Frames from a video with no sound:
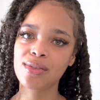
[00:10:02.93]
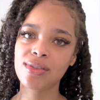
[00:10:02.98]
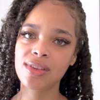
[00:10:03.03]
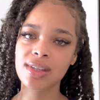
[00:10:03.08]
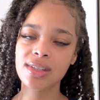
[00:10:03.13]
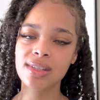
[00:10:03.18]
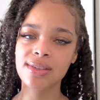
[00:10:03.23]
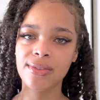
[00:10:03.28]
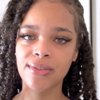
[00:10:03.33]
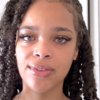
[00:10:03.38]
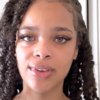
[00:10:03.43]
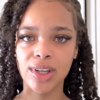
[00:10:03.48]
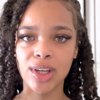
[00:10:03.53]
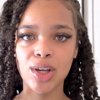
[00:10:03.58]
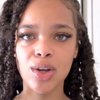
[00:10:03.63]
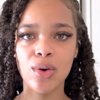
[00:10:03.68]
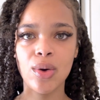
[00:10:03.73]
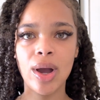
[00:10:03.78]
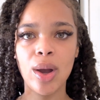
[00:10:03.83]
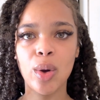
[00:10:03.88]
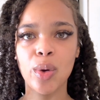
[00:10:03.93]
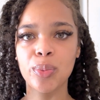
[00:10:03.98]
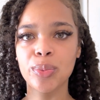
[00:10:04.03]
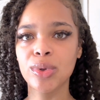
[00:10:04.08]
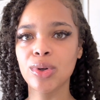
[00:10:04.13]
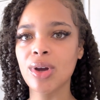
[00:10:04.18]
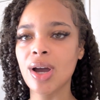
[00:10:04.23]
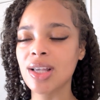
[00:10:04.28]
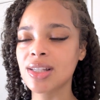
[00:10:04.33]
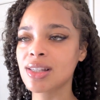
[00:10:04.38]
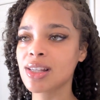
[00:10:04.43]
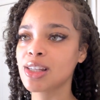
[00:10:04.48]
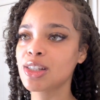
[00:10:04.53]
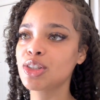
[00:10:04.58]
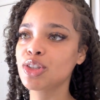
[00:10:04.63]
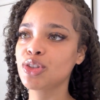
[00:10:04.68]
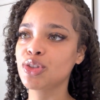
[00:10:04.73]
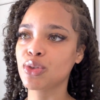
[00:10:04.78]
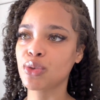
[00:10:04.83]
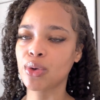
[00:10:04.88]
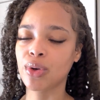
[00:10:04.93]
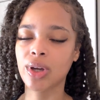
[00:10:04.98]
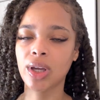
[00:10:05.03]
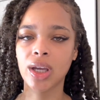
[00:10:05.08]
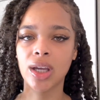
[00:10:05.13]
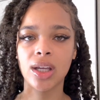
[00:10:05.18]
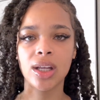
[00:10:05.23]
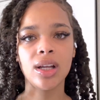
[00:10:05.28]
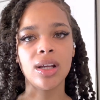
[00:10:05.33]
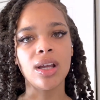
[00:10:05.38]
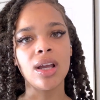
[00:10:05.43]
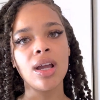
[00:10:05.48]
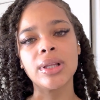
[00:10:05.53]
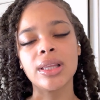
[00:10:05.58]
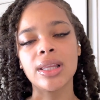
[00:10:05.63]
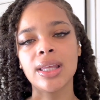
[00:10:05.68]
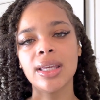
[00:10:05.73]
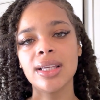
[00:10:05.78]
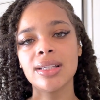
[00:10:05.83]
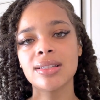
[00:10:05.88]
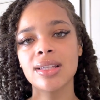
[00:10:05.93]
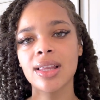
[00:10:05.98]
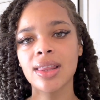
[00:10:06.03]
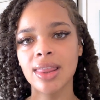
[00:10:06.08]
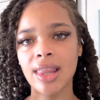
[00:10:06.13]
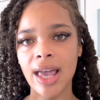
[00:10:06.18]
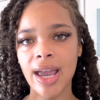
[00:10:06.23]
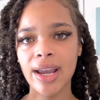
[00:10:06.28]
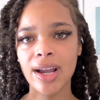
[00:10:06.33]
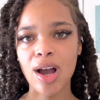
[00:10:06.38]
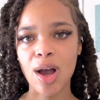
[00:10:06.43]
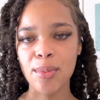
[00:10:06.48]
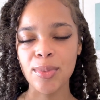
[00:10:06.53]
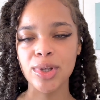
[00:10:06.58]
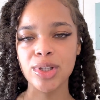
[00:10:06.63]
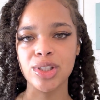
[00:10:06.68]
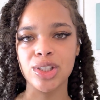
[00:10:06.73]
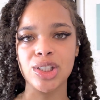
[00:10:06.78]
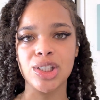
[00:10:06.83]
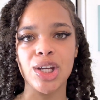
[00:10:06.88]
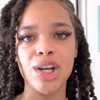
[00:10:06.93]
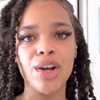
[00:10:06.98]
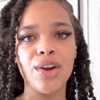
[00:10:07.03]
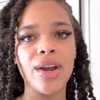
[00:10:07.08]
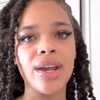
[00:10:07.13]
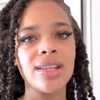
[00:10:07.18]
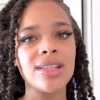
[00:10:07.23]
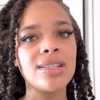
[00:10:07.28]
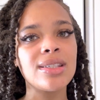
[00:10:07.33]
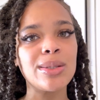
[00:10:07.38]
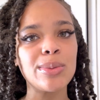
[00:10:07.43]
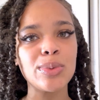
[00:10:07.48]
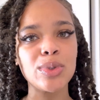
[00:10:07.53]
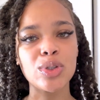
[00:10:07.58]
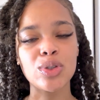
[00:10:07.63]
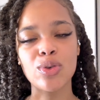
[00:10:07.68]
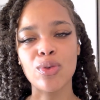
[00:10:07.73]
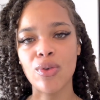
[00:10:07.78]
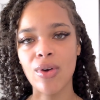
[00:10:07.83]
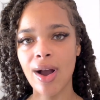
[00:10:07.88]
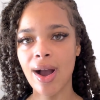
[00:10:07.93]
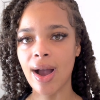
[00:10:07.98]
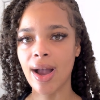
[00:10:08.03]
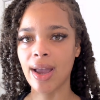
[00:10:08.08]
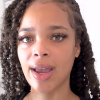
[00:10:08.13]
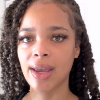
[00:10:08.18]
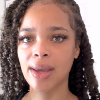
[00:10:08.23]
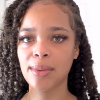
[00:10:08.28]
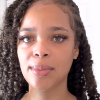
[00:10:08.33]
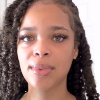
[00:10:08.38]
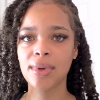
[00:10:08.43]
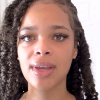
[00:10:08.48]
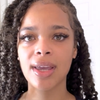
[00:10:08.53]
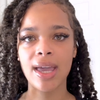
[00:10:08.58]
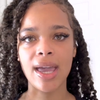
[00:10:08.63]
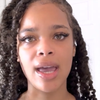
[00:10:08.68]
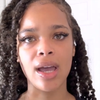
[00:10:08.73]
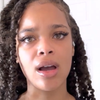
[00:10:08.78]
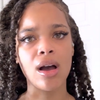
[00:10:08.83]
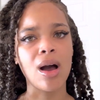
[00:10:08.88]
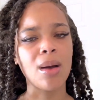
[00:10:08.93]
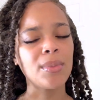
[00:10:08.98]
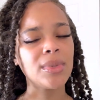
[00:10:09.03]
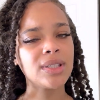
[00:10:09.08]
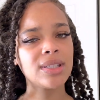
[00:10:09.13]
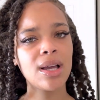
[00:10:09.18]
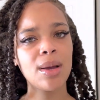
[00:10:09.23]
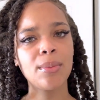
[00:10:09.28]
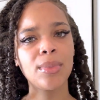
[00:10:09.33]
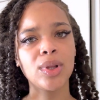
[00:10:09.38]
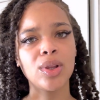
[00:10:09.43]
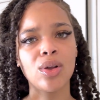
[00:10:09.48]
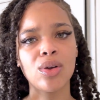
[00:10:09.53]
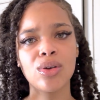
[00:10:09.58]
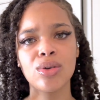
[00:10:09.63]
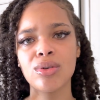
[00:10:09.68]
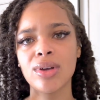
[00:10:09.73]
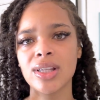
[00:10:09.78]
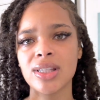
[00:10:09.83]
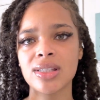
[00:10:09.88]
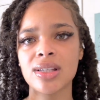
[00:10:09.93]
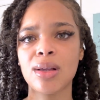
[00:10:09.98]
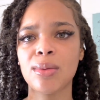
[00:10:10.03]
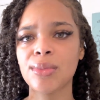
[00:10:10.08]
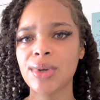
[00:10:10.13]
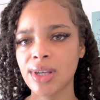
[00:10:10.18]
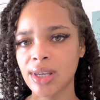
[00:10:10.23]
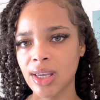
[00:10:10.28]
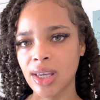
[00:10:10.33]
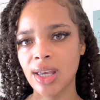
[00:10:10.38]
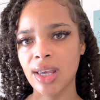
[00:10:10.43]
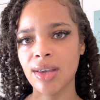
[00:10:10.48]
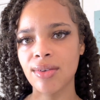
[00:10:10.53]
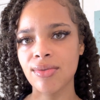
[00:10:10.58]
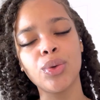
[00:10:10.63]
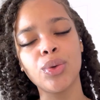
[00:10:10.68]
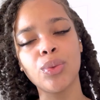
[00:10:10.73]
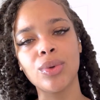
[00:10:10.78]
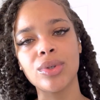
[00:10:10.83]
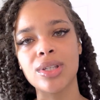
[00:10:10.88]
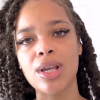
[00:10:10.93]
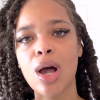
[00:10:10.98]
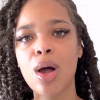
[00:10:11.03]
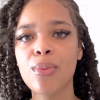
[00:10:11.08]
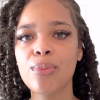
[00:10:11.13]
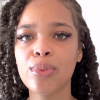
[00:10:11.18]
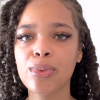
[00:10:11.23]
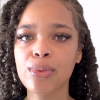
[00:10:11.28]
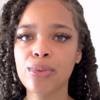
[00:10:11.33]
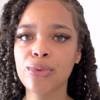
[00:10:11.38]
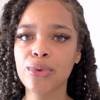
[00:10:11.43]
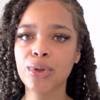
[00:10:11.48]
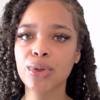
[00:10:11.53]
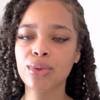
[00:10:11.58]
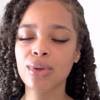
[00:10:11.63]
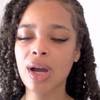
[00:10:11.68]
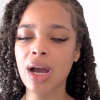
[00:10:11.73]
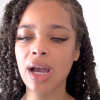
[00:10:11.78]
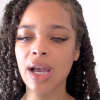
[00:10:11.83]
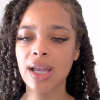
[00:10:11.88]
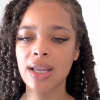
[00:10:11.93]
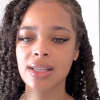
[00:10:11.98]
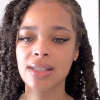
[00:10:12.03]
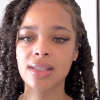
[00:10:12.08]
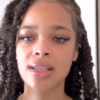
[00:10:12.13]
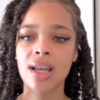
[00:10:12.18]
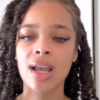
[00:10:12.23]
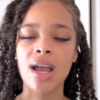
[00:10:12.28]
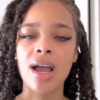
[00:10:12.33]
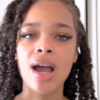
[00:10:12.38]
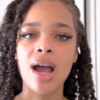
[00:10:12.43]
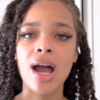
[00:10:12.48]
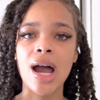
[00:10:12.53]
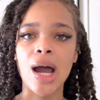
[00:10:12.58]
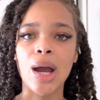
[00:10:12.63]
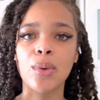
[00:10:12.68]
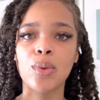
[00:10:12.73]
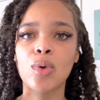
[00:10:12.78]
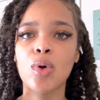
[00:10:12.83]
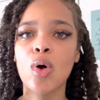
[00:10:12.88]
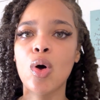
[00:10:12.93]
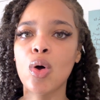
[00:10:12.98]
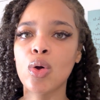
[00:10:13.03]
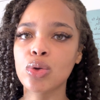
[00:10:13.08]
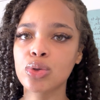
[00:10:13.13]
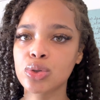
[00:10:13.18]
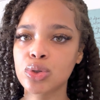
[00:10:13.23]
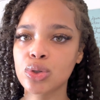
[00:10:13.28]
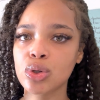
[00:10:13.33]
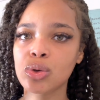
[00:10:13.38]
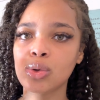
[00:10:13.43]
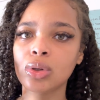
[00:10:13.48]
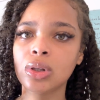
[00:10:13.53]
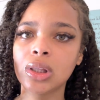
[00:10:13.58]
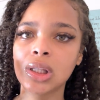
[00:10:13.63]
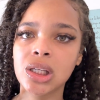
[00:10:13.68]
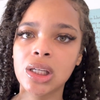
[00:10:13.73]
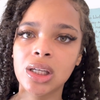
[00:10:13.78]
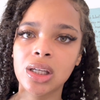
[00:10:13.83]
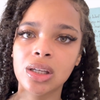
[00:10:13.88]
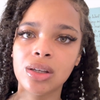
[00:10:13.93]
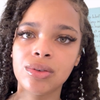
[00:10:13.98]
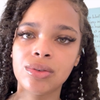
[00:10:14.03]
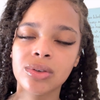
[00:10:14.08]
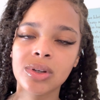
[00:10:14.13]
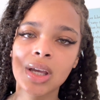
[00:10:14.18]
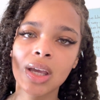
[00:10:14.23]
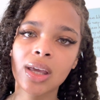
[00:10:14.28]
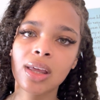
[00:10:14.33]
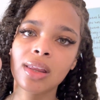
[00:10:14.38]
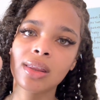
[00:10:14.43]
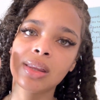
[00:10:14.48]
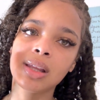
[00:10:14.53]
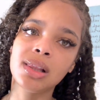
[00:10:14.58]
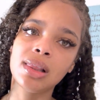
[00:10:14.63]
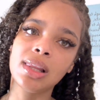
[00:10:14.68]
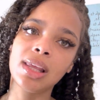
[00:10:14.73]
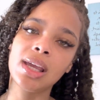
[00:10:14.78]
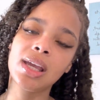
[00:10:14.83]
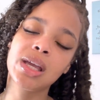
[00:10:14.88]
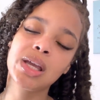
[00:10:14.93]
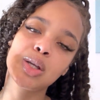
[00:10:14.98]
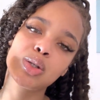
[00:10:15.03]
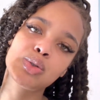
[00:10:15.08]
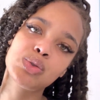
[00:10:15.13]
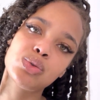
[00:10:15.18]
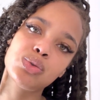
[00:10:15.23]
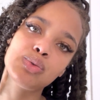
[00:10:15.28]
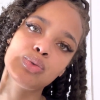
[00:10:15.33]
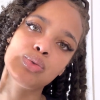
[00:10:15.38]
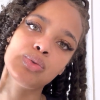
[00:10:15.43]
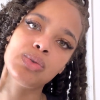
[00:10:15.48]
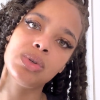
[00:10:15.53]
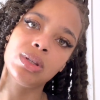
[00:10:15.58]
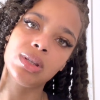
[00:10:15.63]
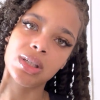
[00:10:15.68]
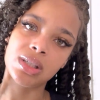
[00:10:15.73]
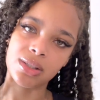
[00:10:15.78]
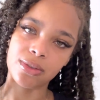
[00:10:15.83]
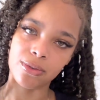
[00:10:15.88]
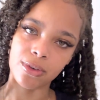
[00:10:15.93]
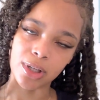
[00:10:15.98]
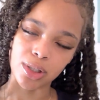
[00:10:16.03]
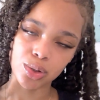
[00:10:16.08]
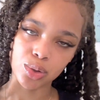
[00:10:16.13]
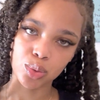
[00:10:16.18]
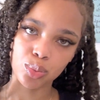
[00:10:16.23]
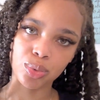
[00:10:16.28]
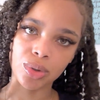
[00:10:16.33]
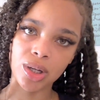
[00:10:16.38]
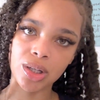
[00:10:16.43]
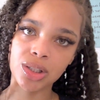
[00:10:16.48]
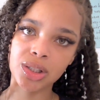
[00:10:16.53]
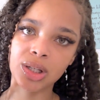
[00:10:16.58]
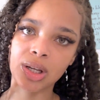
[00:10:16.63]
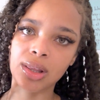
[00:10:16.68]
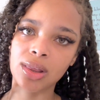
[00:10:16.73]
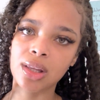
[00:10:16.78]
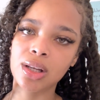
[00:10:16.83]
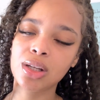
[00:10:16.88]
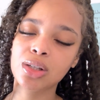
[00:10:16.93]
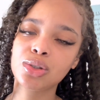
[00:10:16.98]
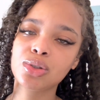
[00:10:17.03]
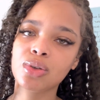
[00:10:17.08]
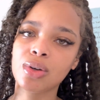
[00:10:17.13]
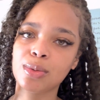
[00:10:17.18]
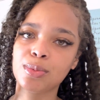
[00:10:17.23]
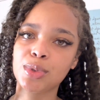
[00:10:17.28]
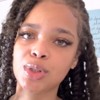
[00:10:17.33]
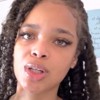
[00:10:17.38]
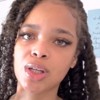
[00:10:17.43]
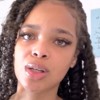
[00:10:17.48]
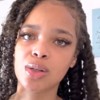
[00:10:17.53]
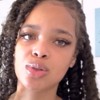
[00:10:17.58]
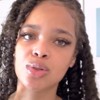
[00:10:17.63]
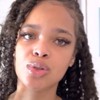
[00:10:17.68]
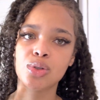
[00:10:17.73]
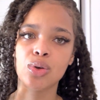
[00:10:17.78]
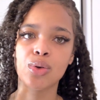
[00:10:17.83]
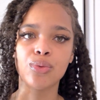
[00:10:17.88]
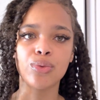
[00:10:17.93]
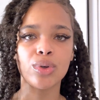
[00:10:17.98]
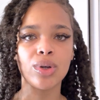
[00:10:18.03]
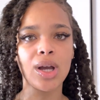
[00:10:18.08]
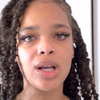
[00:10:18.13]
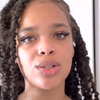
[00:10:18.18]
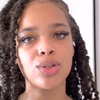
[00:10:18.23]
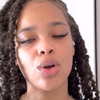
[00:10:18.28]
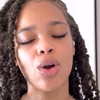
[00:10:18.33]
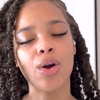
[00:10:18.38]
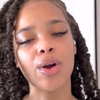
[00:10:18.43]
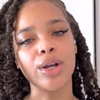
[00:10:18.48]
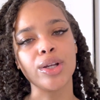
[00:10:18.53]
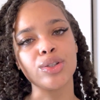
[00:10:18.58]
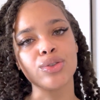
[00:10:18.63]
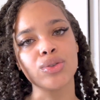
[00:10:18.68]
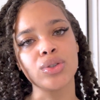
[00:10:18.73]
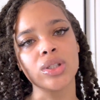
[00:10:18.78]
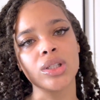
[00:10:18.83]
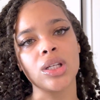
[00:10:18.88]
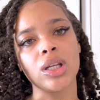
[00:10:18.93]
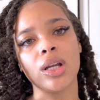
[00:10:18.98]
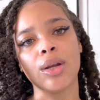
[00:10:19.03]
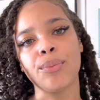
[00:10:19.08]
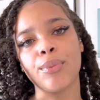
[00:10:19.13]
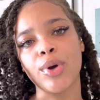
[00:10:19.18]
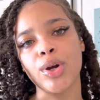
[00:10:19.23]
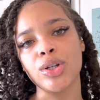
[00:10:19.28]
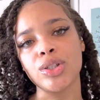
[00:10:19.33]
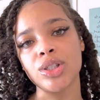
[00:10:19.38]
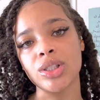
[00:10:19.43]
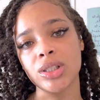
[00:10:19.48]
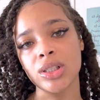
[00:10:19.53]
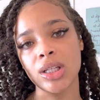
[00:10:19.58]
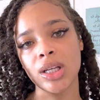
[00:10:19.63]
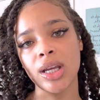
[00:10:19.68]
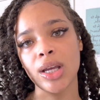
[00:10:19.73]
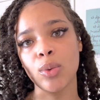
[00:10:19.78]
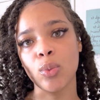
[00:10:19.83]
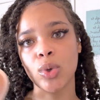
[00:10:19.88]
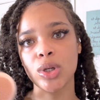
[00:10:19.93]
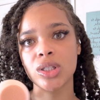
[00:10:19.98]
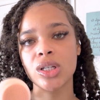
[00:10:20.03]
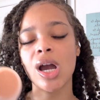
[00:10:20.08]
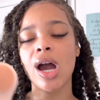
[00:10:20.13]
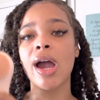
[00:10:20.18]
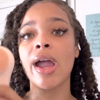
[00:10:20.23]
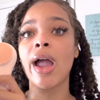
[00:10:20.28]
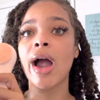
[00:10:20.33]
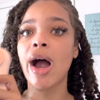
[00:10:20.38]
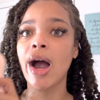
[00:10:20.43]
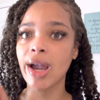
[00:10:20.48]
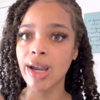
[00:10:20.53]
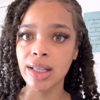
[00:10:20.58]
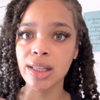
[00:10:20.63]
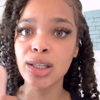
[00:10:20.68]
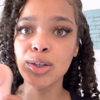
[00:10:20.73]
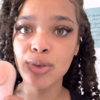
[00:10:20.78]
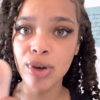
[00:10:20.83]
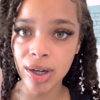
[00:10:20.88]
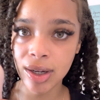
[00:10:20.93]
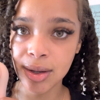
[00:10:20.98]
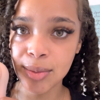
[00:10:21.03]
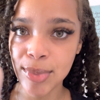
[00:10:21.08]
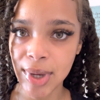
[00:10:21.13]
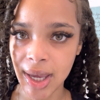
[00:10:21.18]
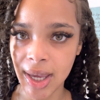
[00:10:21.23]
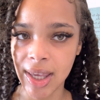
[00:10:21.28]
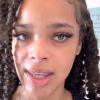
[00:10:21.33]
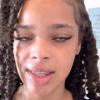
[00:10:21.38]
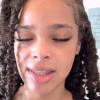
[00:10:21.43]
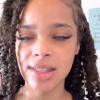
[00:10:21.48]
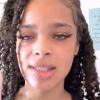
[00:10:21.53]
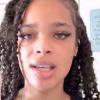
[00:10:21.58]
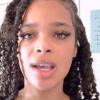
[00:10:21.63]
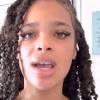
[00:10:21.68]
this video. I hope you guys enjoyed. Please like, comment, share, and subscribe, and comment down below and tell me if was helpful for you guys. I will also leave the link to this facial brush in the description, so if you guys are interested in purchasing it, which I highly recommend,